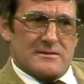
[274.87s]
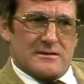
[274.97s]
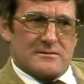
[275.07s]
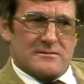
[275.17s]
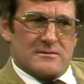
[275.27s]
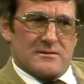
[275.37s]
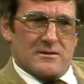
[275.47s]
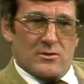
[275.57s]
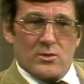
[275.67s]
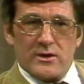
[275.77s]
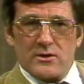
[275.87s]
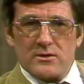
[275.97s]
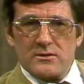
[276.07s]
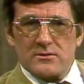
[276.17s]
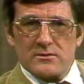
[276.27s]
that a
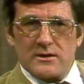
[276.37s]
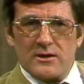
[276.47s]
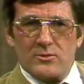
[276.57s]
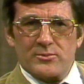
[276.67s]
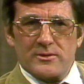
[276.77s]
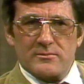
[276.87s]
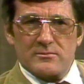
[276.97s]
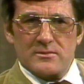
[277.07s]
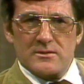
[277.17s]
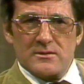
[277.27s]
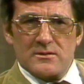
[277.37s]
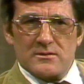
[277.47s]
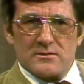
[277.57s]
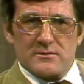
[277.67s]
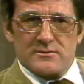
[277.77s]
lawyer could help him
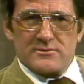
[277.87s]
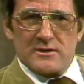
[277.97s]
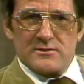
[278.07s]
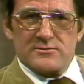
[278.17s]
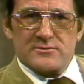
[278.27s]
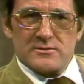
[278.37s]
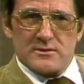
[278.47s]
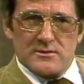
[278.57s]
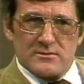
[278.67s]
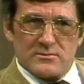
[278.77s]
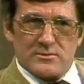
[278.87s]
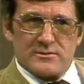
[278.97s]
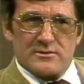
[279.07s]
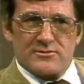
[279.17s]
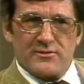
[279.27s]
discuss uh,
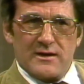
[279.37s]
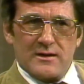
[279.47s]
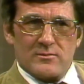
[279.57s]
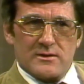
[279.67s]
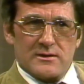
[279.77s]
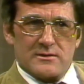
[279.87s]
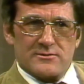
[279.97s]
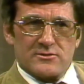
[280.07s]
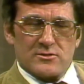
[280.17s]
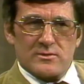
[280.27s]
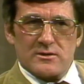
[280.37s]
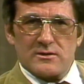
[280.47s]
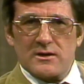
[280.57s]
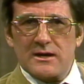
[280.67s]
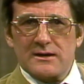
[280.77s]
with his family his
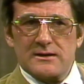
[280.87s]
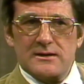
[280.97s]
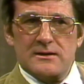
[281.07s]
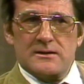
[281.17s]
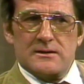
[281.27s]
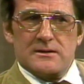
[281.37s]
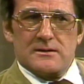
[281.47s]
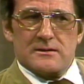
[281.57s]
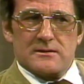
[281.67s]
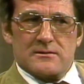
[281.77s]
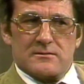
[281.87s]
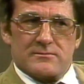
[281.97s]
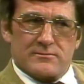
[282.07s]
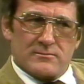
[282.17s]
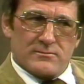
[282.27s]
career in hockey uh,
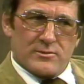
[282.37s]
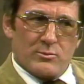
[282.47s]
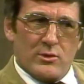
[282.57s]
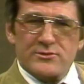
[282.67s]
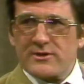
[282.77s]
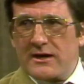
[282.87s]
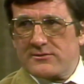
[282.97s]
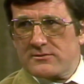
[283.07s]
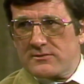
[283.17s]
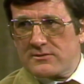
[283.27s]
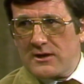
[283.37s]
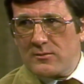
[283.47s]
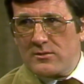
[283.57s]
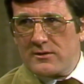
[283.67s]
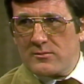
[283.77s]
from both sides of the
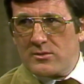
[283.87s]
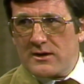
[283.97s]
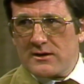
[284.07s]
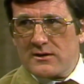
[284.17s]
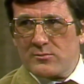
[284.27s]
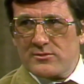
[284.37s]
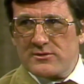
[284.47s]
table in a bargaining